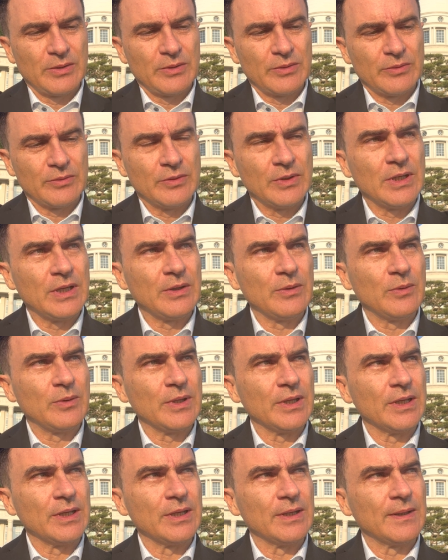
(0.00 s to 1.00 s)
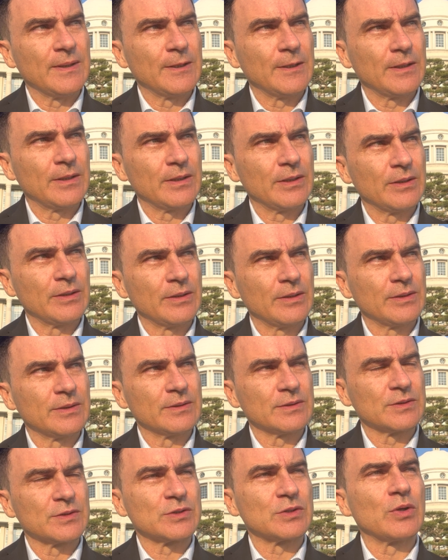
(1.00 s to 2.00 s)
Really, we
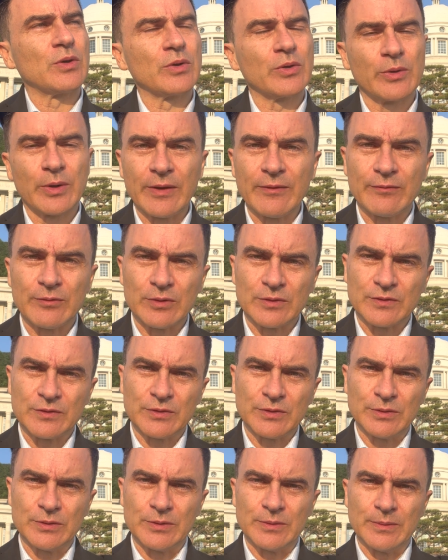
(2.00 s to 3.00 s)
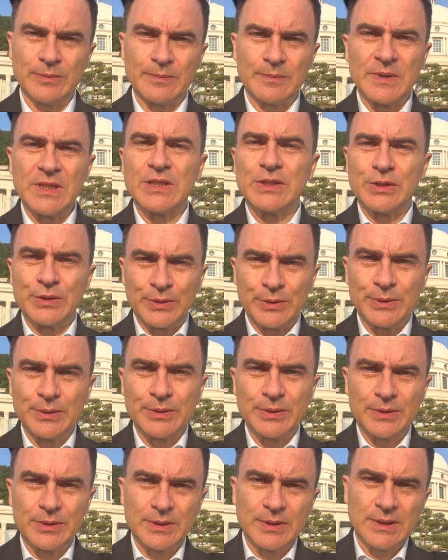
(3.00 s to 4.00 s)
so grateful to meet you.
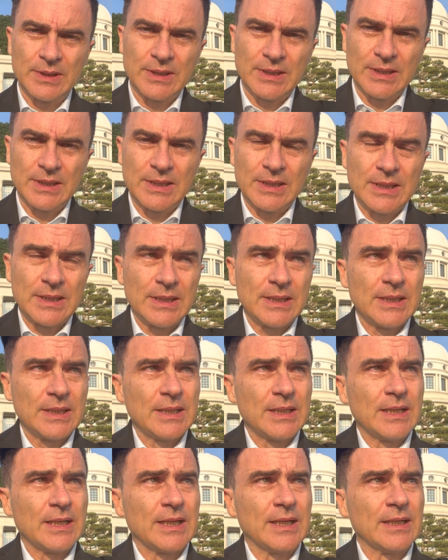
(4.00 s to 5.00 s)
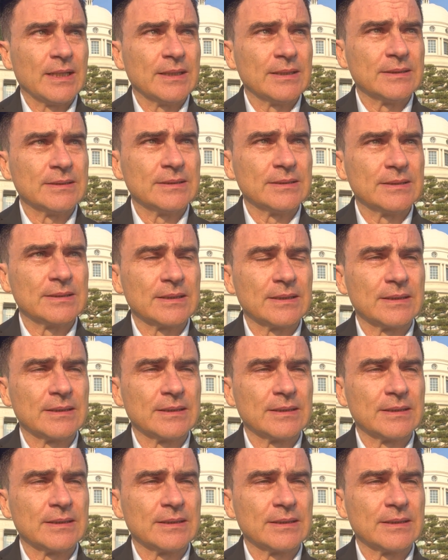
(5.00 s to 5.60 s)
And